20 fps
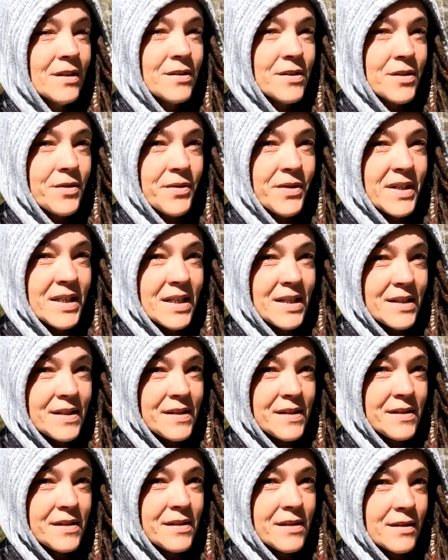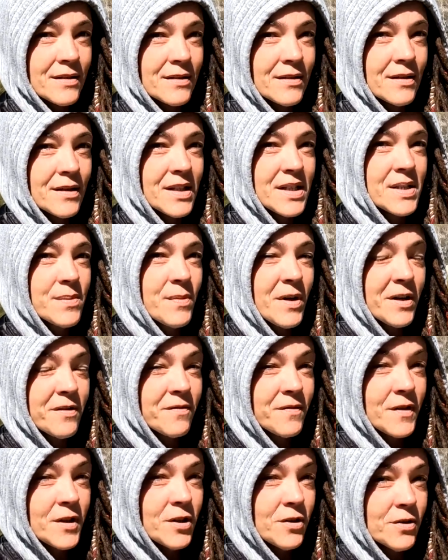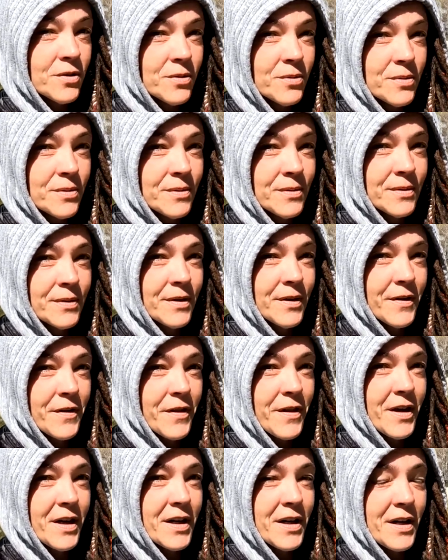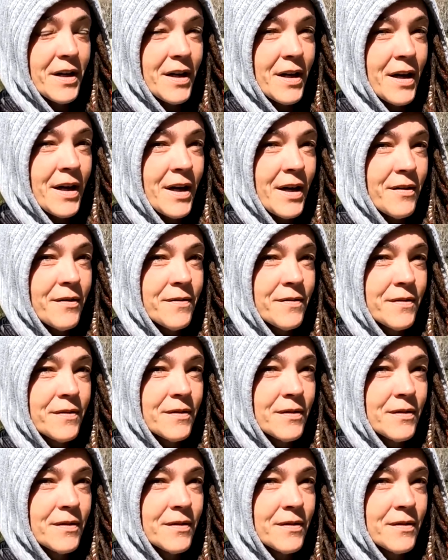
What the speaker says: So this is my view that I have